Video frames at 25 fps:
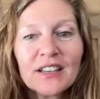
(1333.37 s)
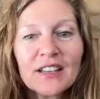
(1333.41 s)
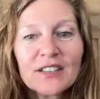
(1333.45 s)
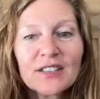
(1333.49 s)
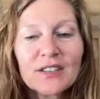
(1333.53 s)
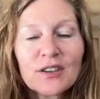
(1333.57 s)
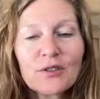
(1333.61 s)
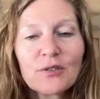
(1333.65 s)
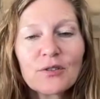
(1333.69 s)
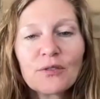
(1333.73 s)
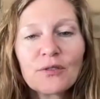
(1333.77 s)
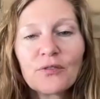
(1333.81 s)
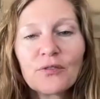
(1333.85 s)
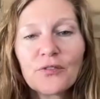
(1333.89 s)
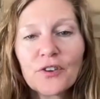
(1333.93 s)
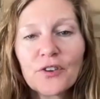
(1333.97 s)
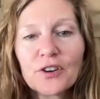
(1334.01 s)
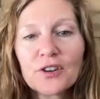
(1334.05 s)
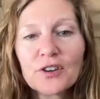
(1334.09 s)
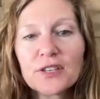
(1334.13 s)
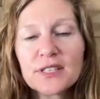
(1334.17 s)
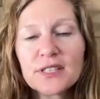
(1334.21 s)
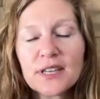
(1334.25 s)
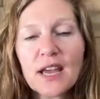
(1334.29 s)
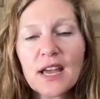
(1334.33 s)
So
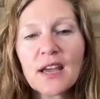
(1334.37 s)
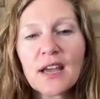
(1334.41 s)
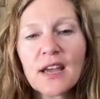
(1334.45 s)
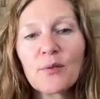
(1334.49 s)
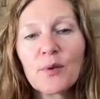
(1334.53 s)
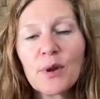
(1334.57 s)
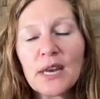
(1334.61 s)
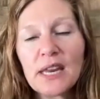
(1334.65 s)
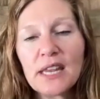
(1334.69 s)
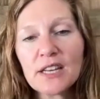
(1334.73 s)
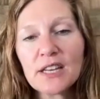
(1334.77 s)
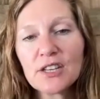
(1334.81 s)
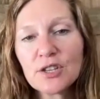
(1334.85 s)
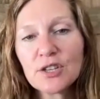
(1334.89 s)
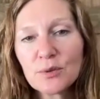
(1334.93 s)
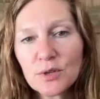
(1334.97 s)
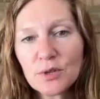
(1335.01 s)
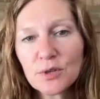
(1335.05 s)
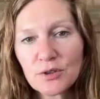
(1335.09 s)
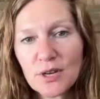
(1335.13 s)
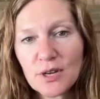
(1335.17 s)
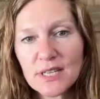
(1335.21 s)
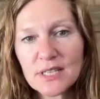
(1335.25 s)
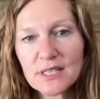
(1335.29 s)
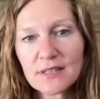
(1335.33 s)
first, we need to
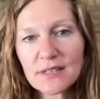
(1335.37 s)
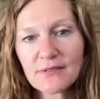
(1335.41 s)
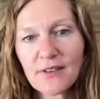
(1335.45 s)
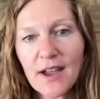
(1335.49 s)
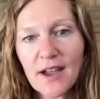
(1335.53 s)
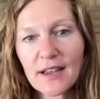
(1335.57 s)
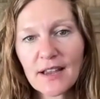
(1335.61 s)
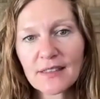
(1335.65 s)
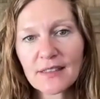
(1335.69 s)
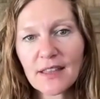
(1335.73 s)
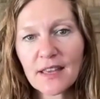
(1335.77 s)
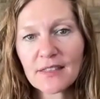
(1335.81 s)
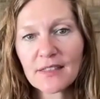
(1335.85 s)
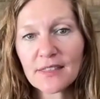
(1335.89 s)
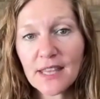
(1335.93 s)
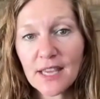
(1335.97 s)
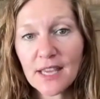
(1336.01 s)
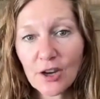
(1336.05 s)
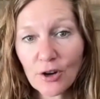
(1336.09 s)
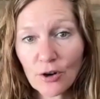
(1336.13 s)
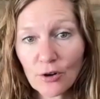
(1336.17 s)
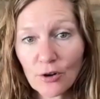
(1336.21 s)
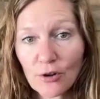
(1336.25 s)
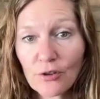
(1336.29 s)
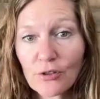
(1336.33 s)
address the fact that
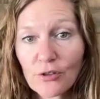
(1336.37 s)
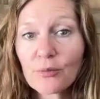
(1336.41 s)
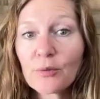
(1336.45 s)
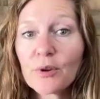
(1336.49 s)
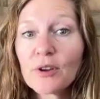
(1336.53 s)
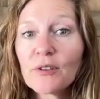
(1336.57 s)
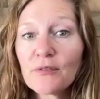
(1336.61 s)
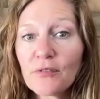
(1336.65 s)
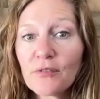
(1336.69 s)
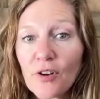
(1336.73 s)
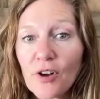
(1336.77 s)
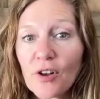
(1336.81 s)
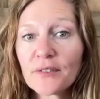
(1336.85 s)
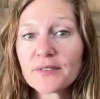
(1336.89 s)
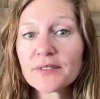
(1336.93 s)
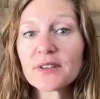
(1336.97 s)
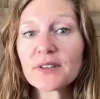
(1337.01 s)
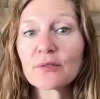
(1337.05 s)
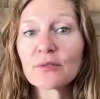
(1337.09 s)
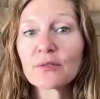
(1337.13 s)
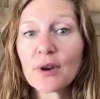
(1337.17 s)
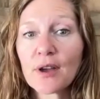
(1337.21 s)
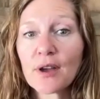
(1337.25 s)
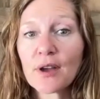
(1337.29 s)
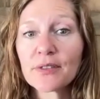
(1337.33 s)
the Earth revolves
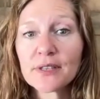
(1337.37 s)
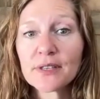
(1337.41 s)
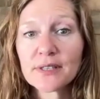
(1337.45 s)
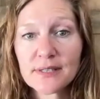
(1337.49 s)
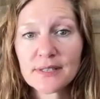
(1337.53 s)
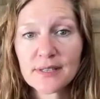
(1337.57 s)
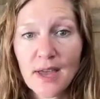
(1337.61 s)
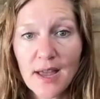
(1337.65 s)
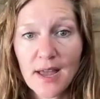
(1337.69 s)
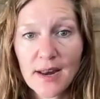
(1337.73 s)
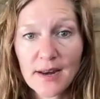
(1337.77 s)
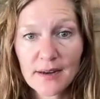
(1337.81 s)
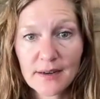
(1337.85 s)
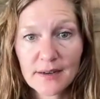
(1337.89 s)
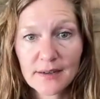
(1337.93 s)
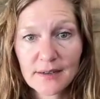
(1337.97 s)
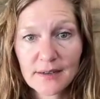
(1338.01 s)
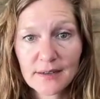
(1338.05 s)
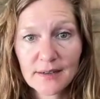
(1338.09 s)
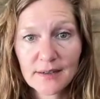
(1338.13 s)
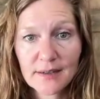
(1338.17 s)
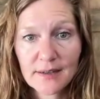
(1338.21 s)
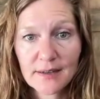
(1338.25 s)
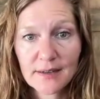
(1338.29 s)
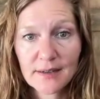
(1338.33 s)
around the sun,
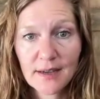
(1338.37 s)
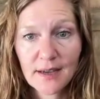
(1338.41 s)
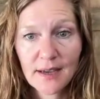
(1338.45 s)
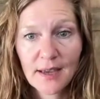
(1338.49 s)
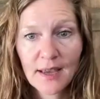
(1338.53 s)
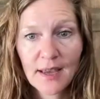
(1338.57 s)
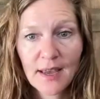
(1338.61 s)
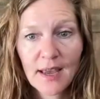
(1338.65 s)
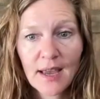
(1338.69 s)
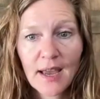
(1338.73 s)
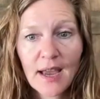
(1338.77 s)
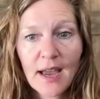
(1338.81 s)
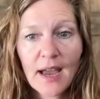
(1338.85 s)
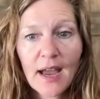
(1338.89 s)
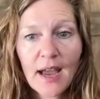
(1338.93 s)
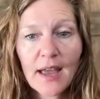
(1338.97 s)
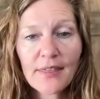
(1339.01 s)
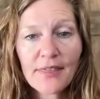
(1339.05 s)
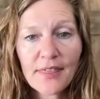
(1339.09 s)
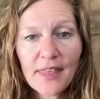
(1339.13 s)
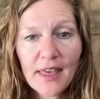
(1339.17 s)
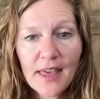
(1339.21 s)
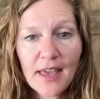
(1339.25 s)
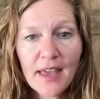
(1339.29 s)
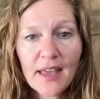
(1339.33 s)

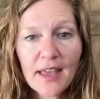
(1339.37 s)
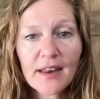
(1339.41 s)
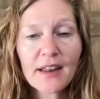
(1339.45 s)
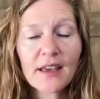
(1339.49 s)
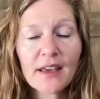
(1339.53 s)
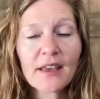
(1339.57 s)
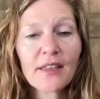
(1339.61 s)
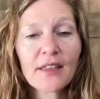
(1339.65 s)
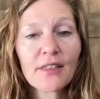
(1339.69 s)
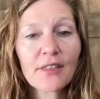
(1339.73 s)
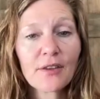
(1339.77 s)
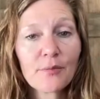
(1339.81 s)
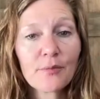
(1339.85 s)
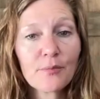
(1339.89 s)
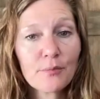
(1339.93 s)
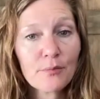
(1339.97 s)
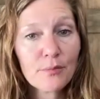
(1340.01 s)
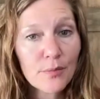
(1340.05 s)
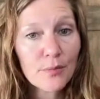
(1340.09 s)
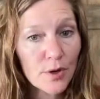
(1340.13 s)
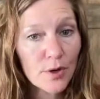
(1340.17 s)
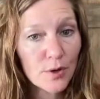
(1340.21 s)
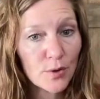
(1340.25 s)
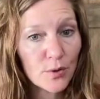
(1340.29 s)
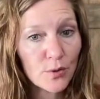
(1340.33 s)
and then the
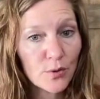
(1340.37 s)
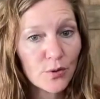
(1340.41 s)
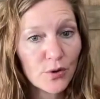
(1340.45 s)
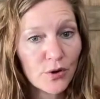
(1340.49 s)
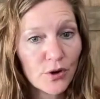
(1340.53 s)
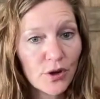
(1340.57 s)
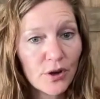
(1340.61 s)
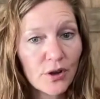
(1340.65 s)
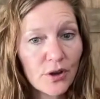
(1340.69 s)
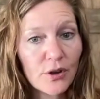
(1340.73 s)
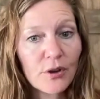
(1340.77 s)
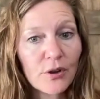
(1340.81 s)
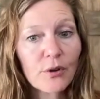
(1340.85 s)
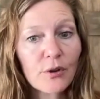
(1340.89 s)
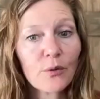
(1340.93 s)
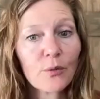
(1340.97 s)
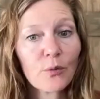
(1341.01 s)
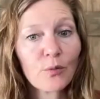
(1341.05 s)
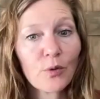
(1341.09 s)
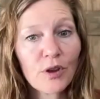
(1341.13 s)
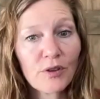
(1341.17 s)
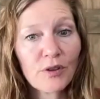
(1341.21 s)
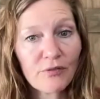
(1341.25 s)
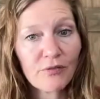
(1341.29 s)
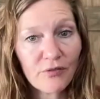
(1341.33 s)
moon
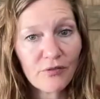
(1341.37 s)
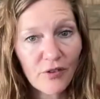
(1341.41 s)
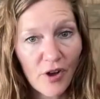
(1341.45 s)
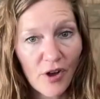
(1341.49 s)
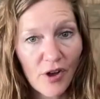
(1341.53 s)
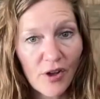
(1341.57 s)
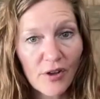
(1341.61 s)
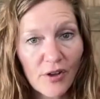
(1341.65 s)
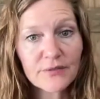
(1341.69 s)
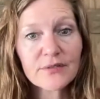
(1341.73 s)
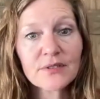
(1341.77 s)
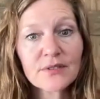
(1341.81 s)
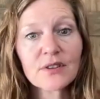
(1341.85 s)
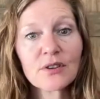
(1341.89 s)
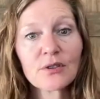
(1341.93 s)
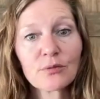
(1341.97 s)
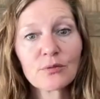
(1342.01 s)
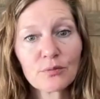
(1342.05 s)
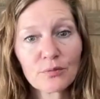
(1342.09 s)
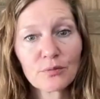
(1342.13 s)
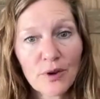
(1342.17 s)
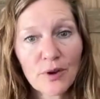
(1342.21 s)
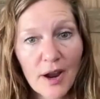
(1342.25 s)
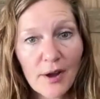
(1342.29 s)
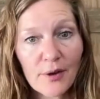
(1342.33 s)
revolves
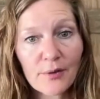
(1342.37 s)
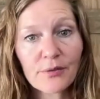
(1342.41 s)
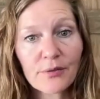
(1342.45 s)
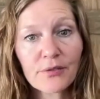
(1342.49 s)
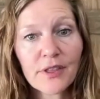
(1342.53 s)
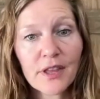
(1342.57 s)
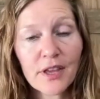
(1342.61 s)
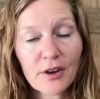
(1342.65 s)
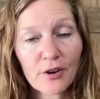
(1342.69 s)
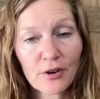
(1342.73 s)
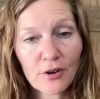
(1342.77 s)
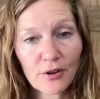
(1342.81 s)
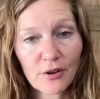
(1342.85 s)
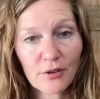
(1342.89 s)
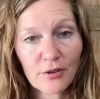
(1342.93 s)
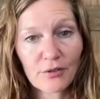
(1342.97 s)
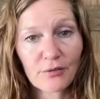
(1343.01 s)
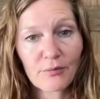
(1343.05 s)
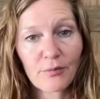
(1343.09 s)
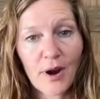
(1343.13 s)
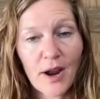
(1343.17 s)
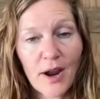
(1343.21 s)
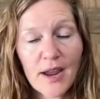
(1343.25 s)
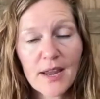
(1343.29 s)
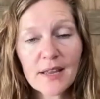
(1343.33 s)
around the
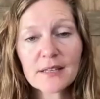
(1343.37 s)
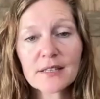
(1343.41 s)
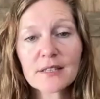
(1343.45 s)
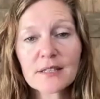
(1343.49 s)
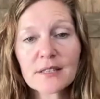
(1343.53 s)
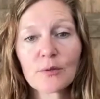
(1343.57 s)
Earth, right?